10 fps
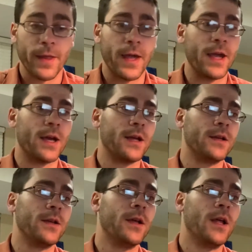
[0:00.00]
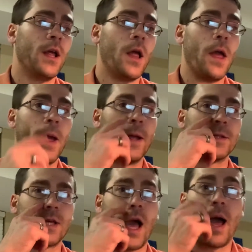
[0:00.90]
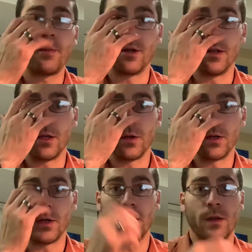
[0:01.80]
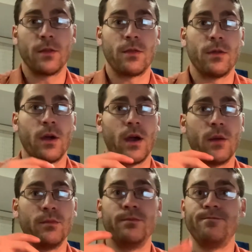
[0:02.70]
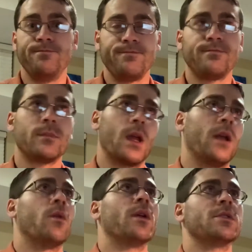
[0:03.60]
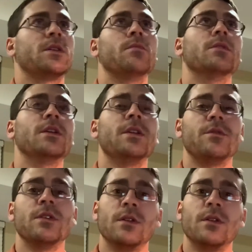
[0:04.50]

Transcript: And it's commonly, I don't want to say believed,